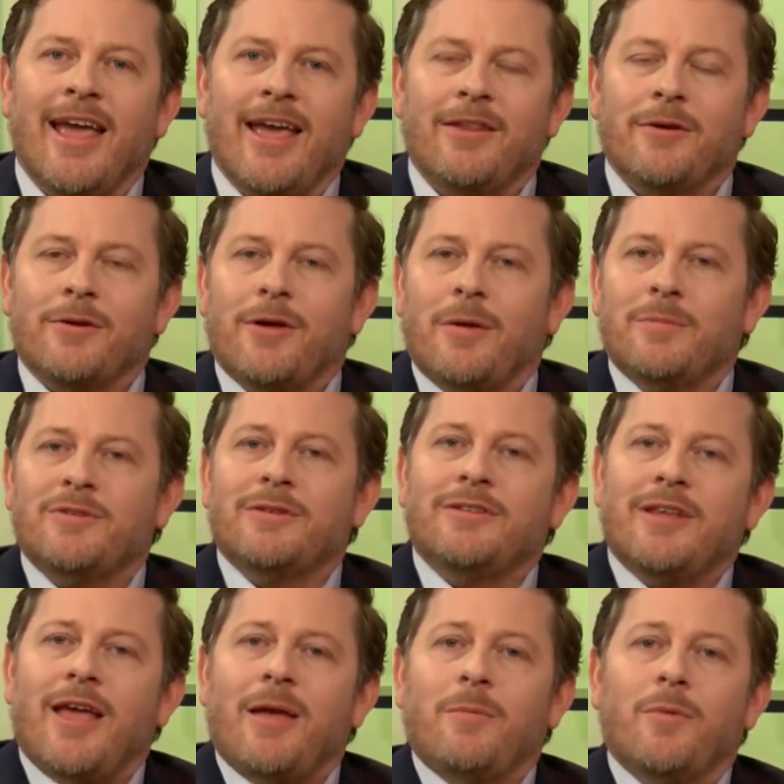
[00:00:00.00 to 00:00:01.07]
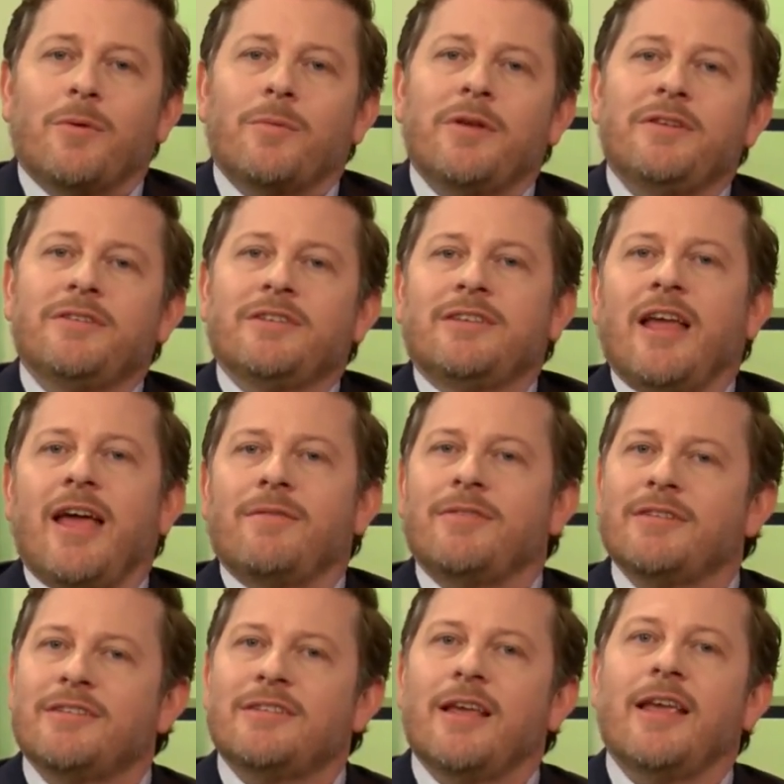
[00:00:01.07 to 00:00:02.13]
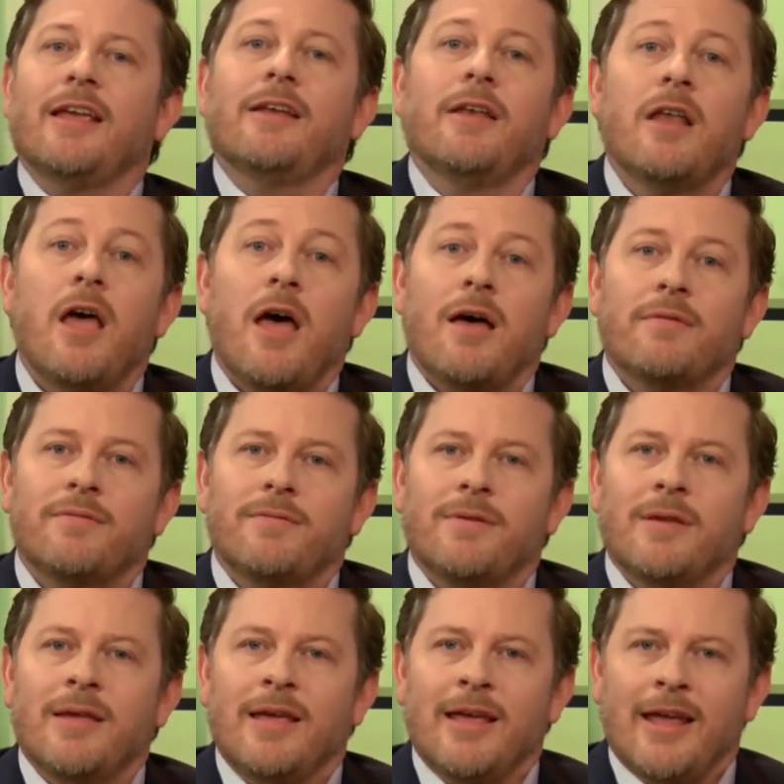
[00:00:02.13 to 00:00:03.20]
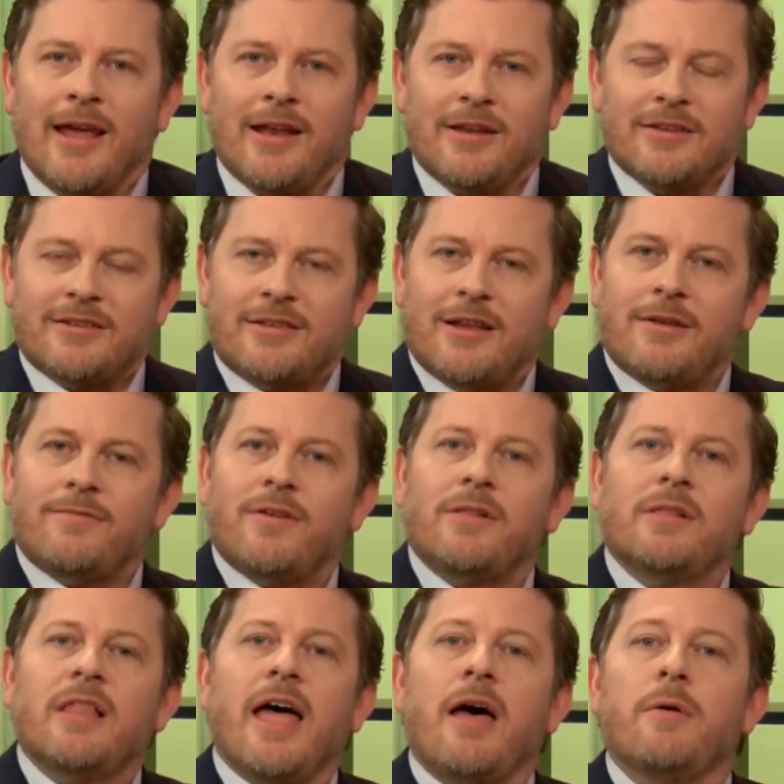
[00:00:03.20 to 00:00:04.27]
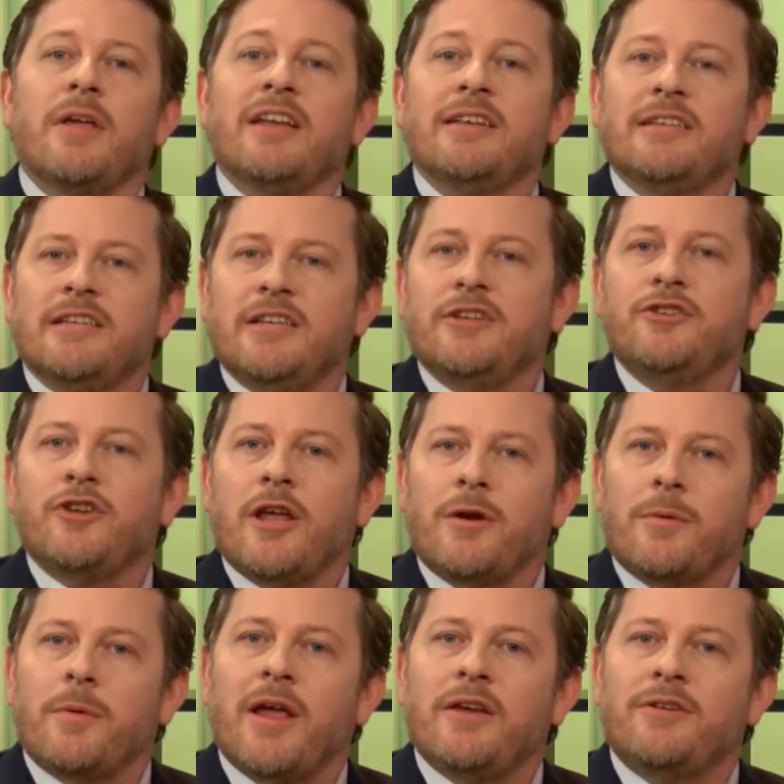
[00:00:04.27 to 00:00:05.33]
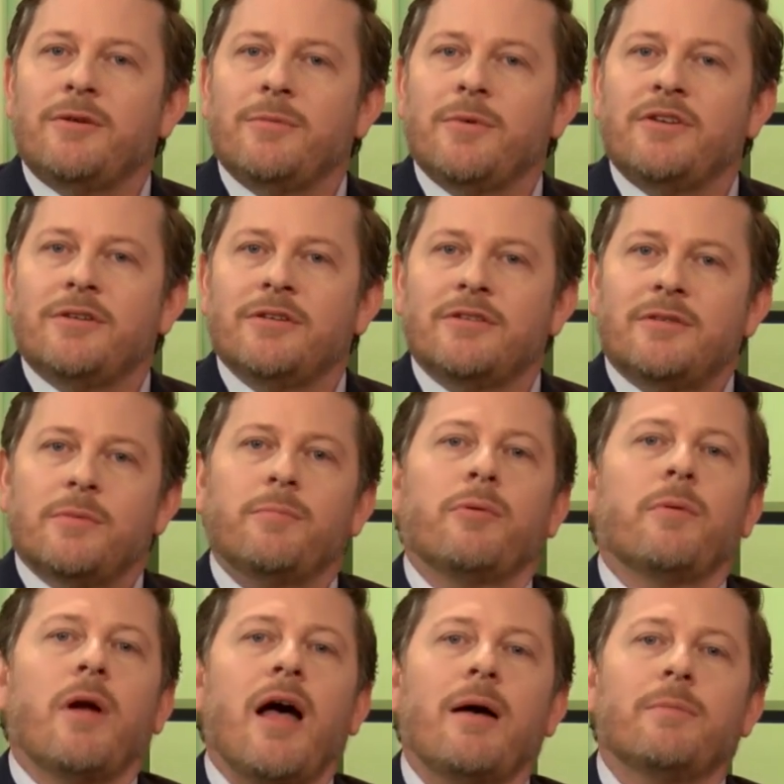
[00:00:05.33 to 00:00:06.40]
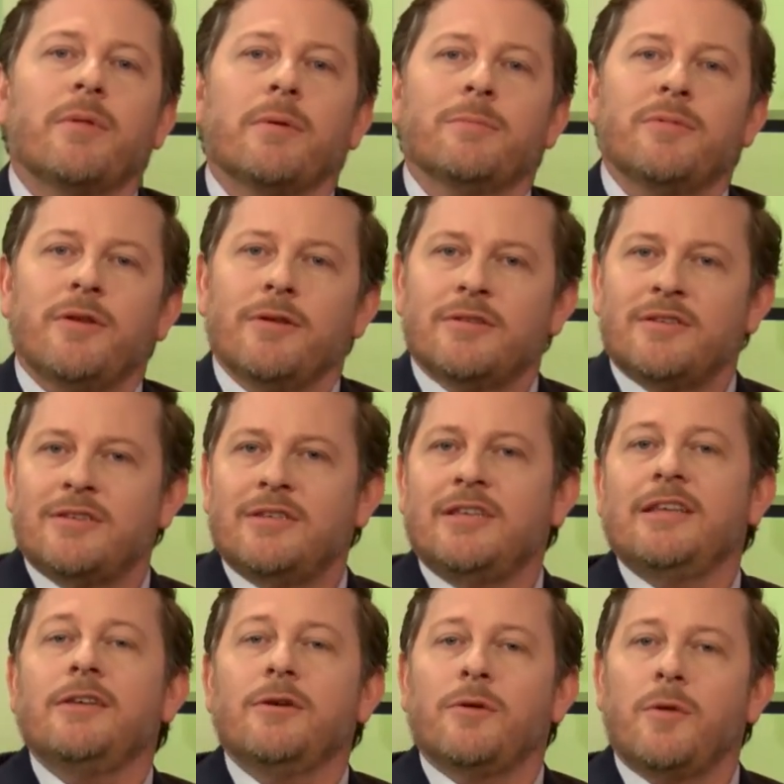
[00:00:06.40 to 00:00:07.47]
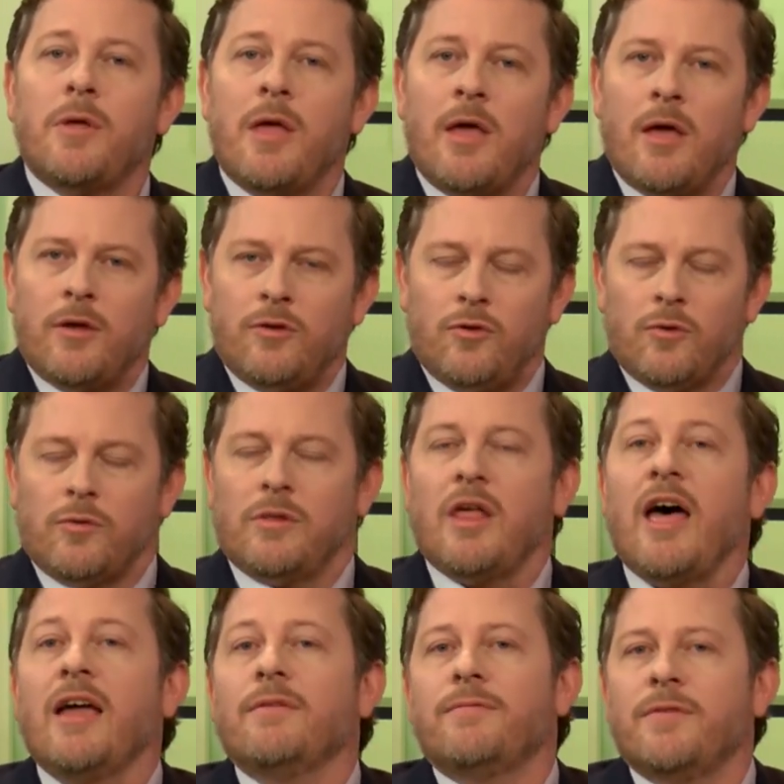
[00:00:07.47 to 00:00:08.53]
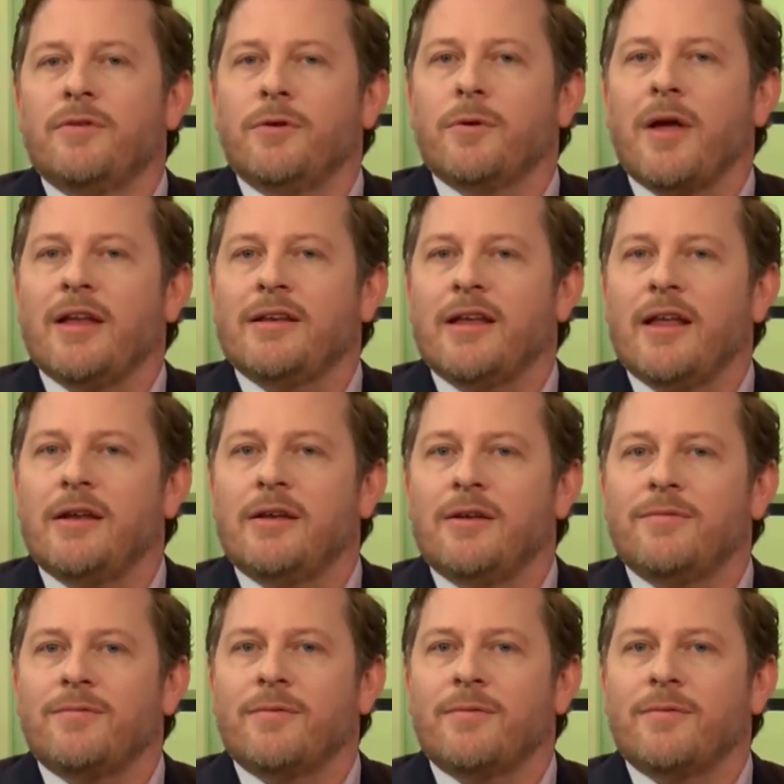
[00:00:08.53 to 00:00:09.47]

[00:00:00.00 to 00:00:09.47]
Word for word: And there comes a time where we just have to say enough. And instead of allowing degeneration, which is the problem, to steal your life and your identity